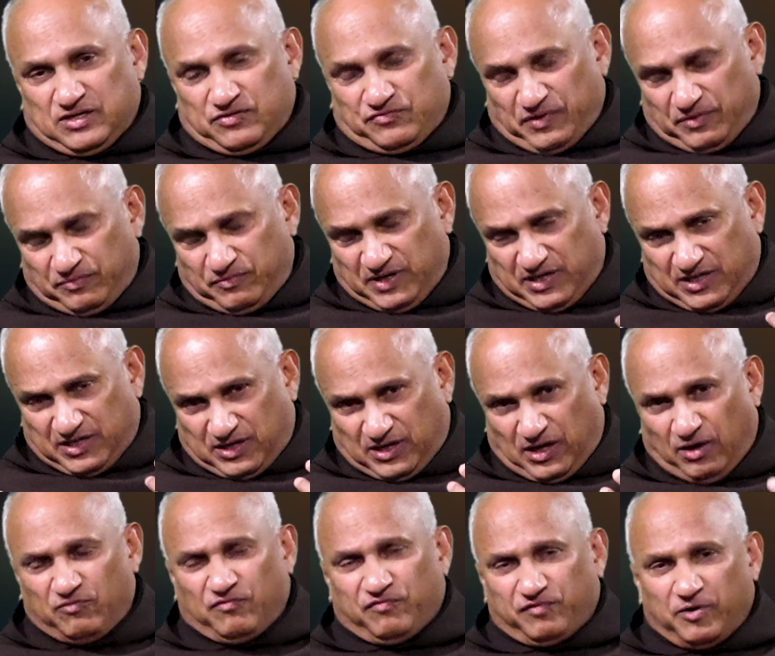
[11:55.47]
When we
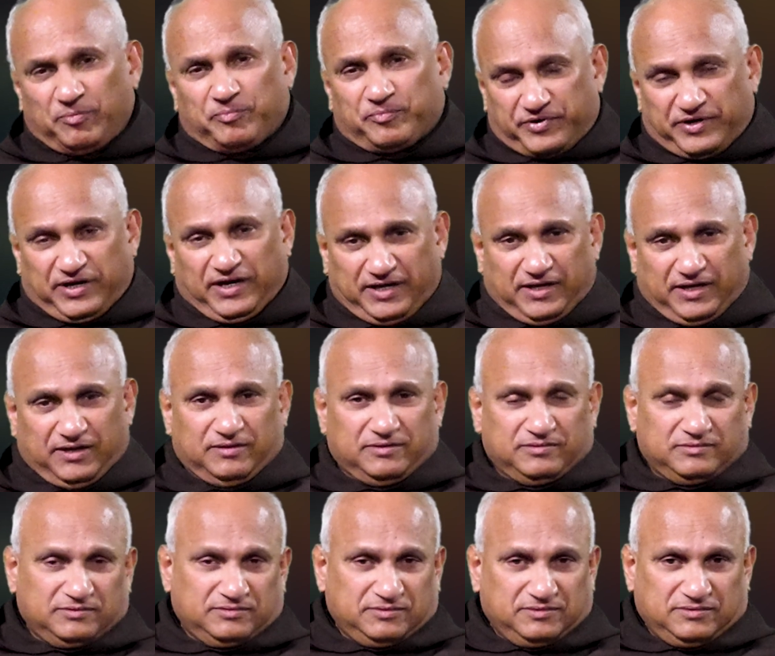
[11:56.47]
come for prayer,
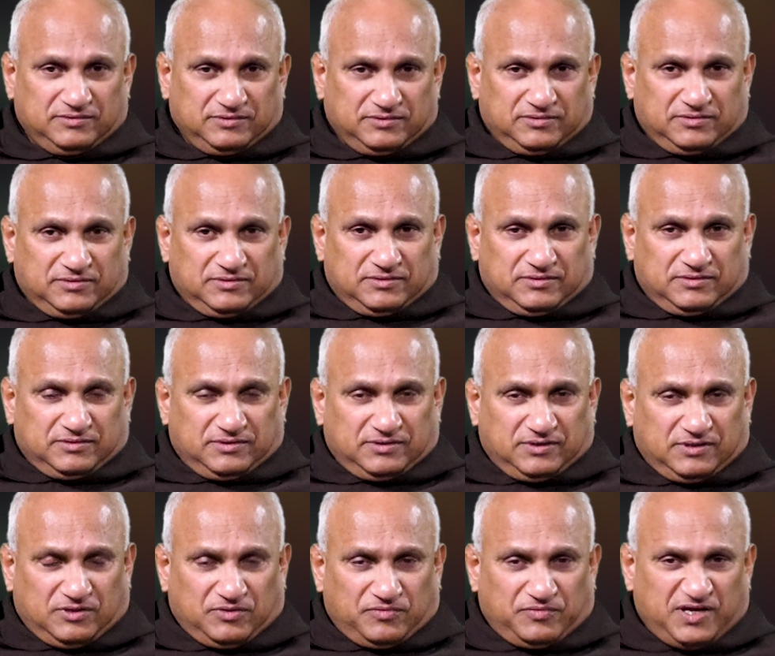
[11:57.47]

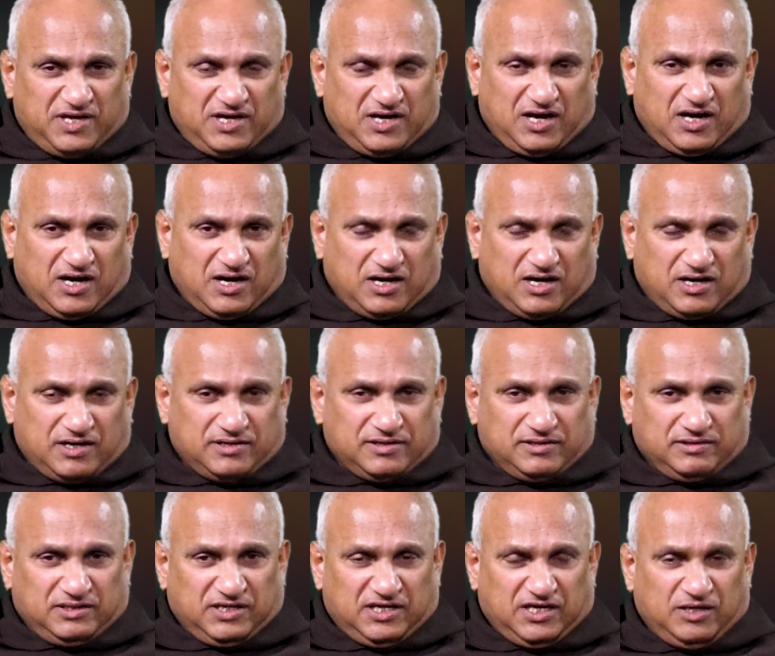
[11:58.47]
we are
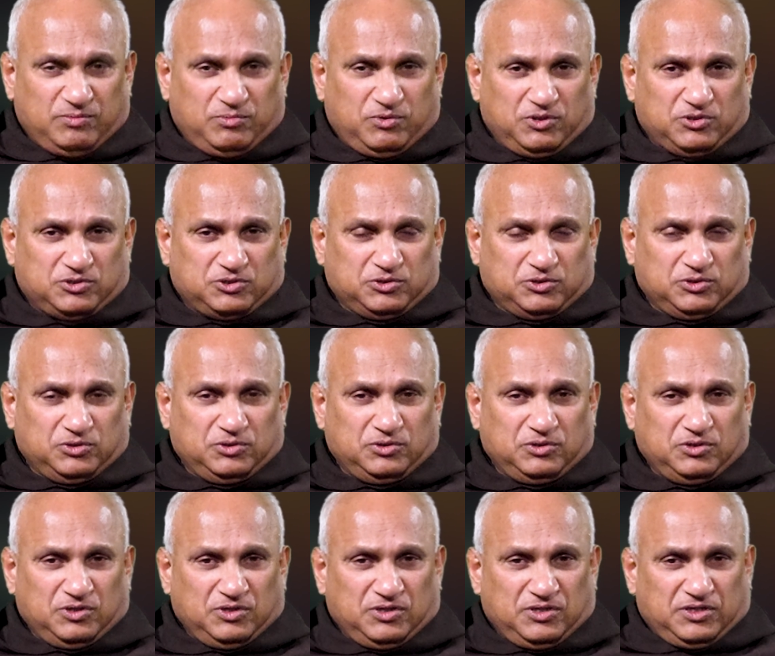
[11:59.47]
able to
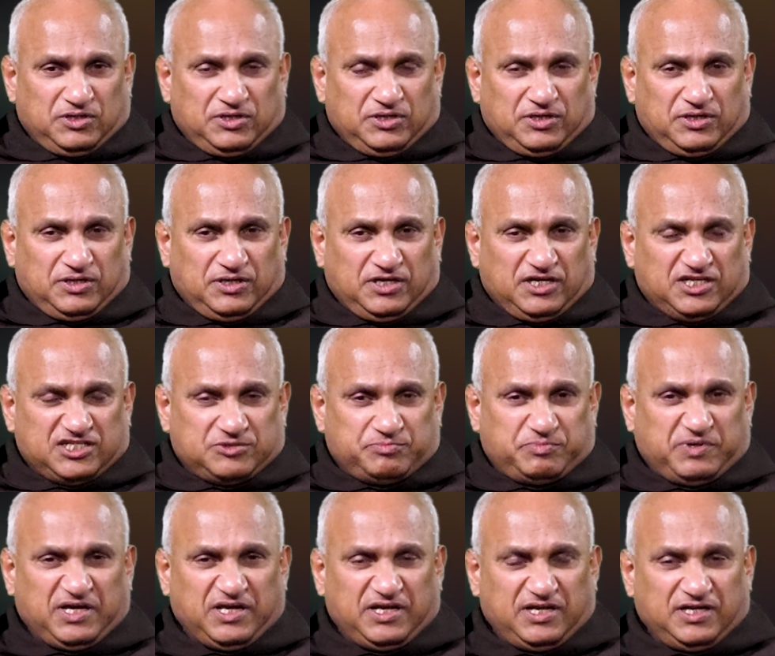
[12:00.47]

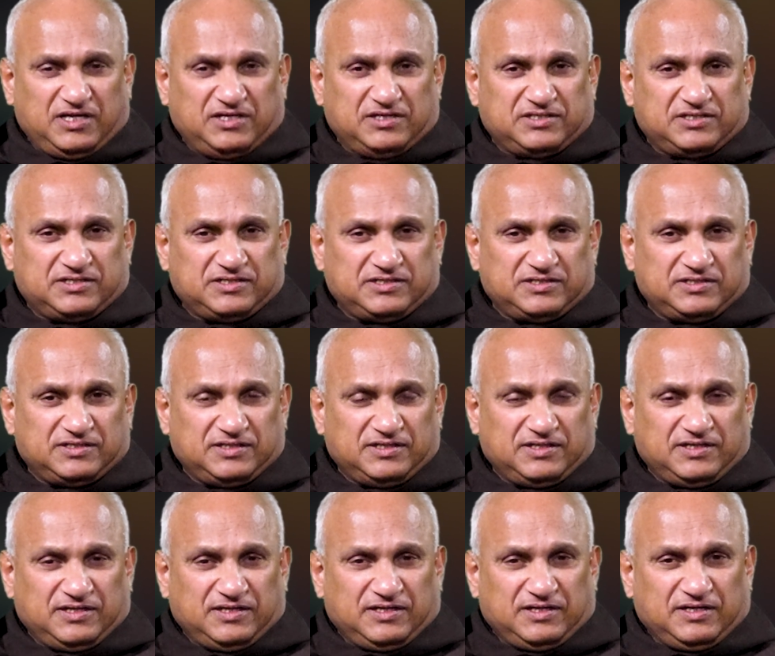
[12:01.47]
experience
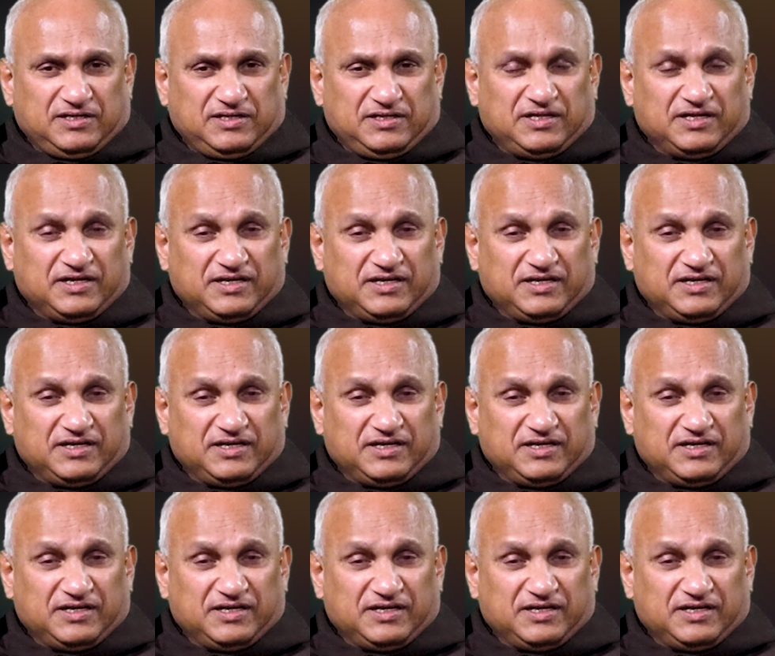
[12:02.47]
the